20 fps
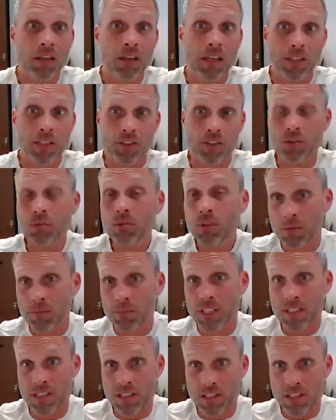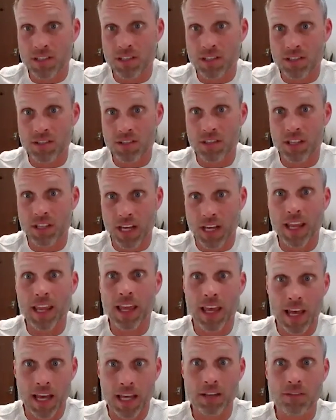and two of the businesses that I
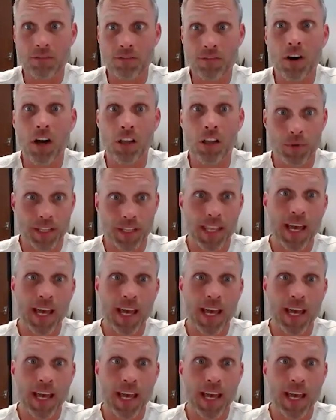had following